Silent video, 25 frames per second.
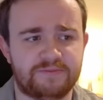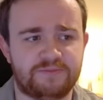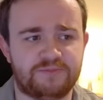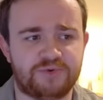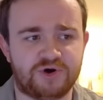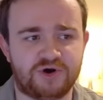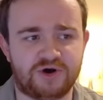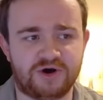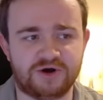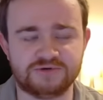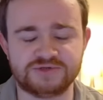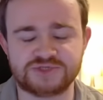
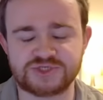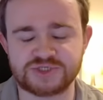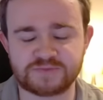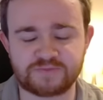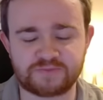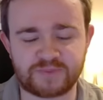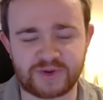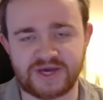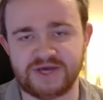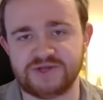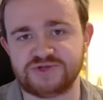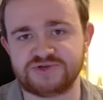But I was
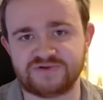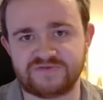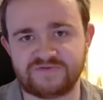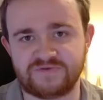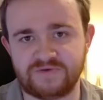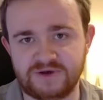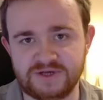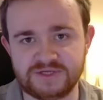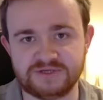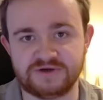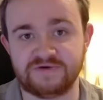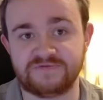just
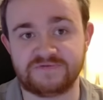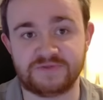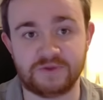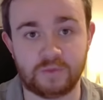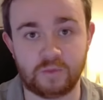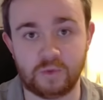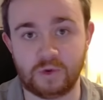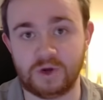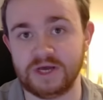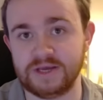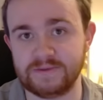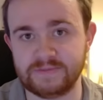petrified of the
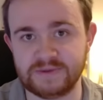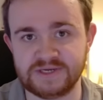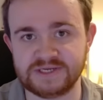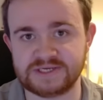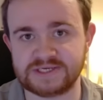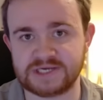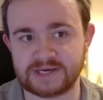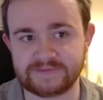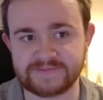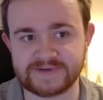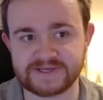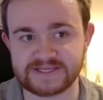
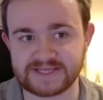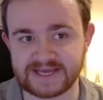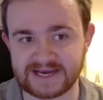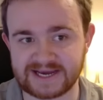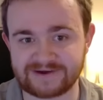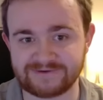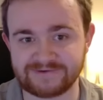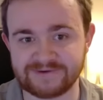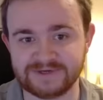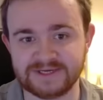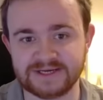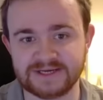Whitebeard coming
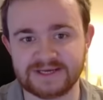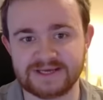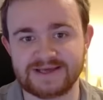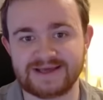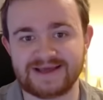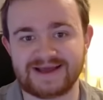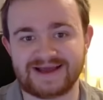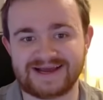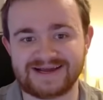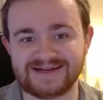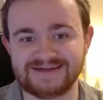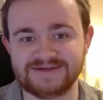down
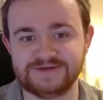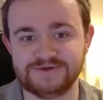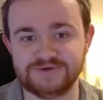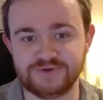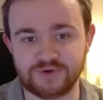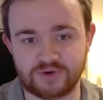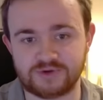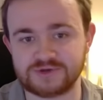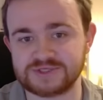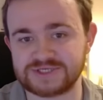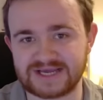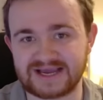and
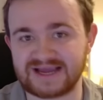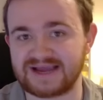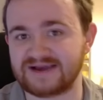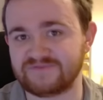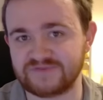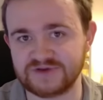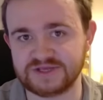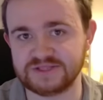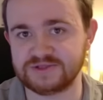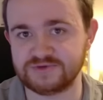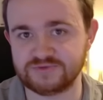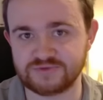not
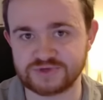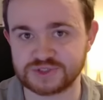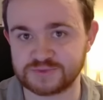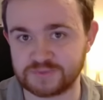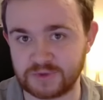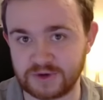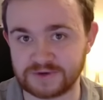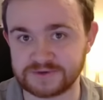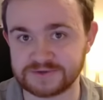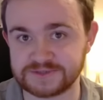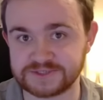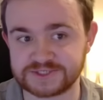having the
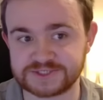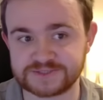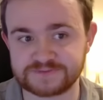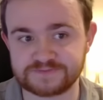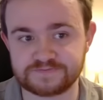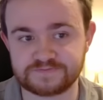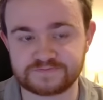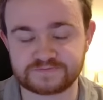response.